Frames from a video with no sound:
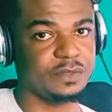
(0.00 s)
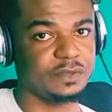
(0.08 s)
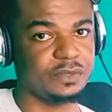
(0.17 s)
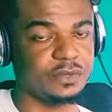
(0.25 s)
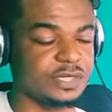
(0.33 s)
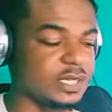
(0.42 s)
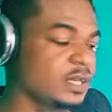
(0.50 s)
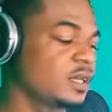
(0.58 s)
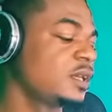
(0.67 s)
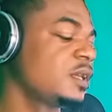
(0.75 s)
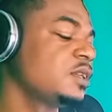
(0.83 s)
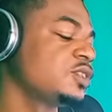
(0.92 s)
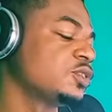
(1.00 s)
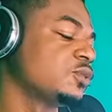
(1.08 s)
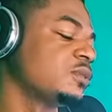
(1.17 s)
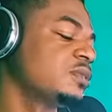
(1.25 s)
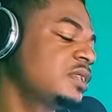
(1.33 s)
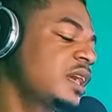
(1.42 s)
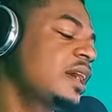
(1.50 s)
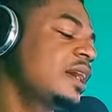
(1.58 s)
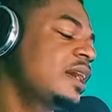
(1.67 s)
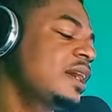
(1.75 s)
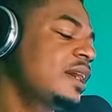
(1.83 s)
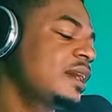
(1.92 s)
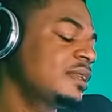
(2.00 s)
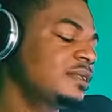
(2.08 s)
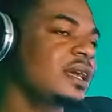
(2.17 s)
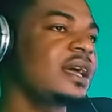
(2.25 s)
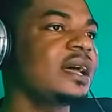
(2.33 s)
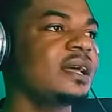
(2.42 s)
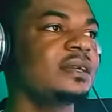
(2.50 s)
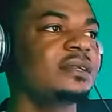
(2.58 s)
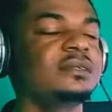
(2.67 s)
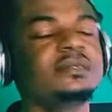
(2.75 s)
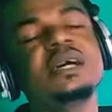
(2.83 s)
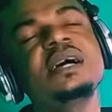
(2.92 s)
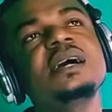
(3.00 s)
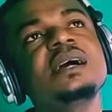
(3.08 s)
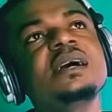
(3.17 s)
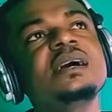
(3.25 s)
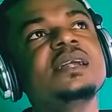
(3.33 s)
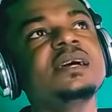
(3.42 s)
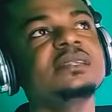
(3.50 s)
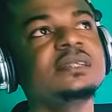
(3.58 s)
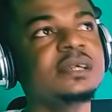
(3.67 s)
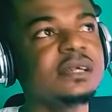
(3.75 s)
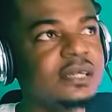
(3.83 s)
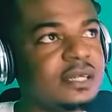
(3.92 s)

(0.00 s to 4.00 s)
you see, so da da da da da.